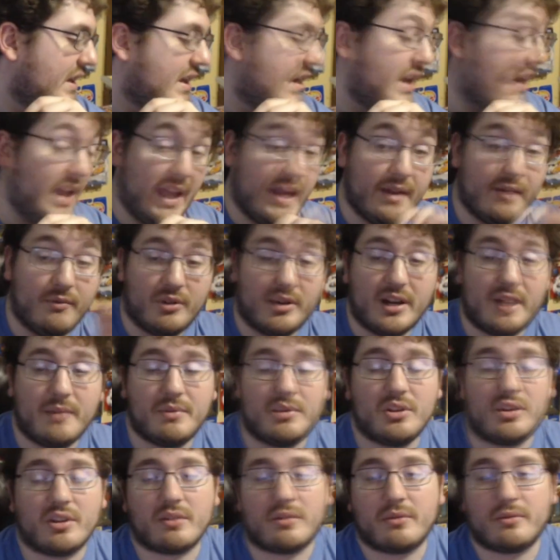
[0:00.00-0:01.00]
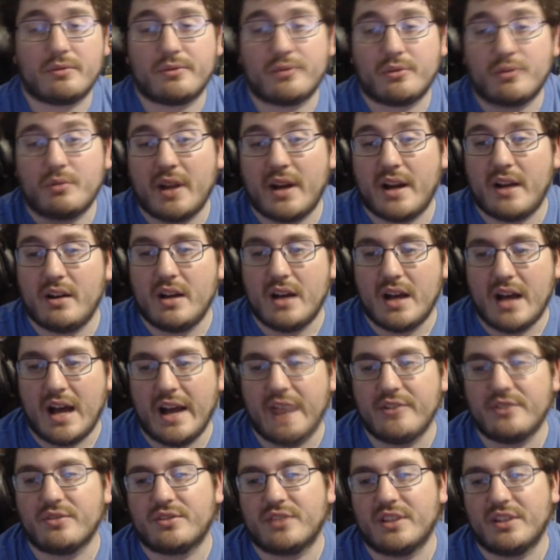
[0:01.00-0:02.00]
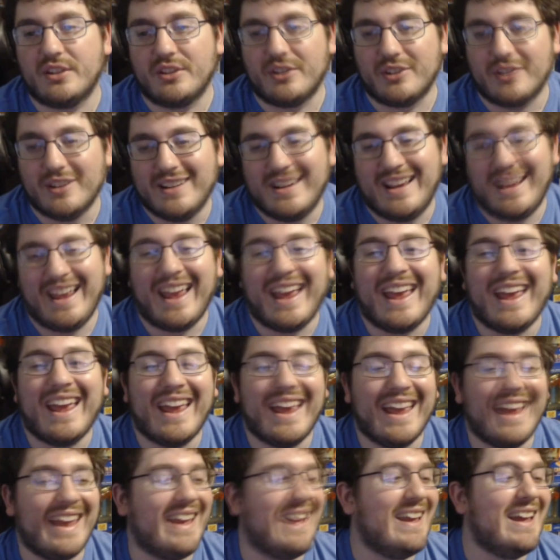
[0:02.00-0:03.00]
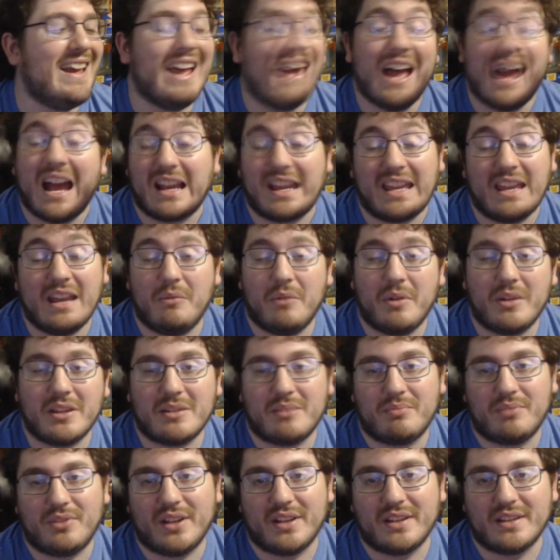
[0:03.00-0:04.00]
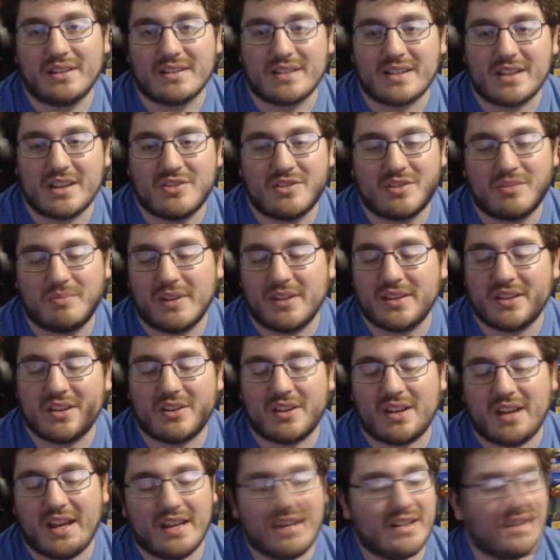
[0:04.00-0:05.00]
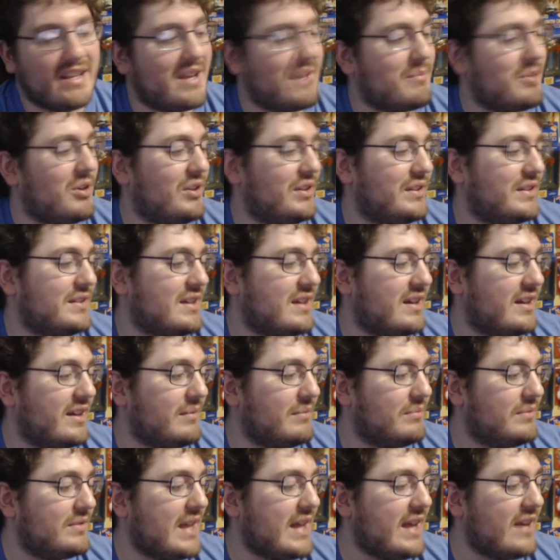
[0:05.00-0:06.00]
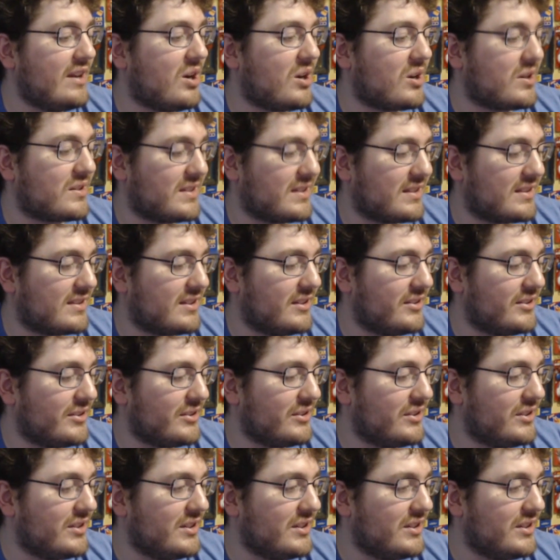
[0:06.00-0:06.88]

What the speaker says: And one I've been looking for a while, Hydro Thunder. I can't wait to play this. I used to play the arcade game all the time. That and Arctic Thunder.